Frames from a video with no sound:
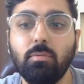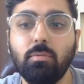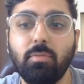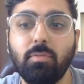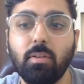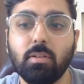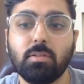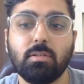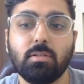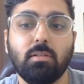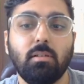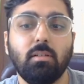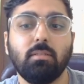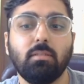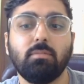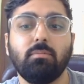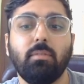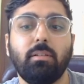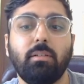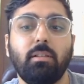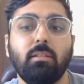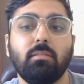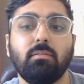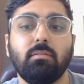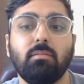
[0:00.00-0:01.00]
functional as
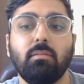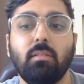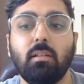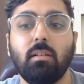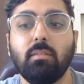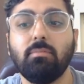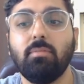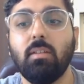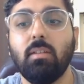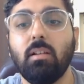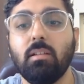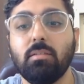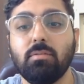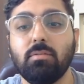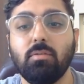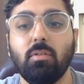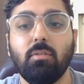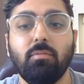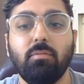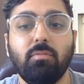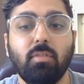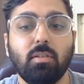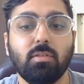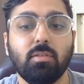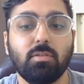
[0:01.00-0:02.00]
well as
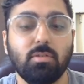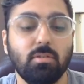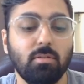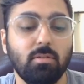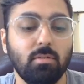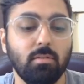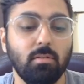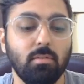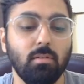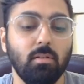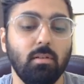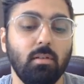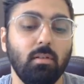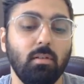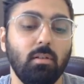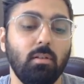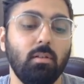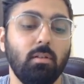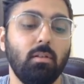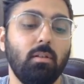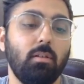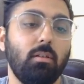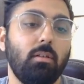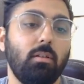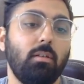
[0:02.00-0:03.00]
non-functional.
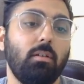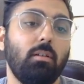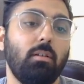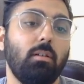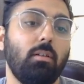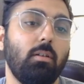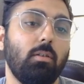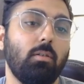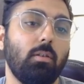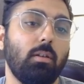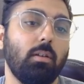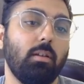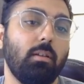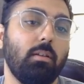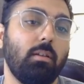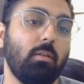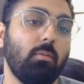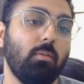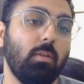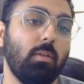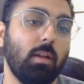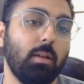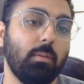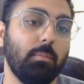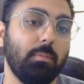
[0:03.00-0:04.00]
Okay,
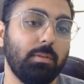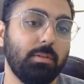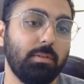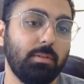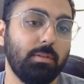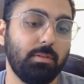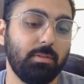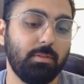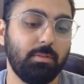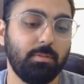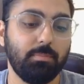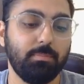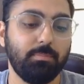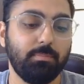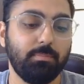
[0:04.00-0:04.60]
requirements.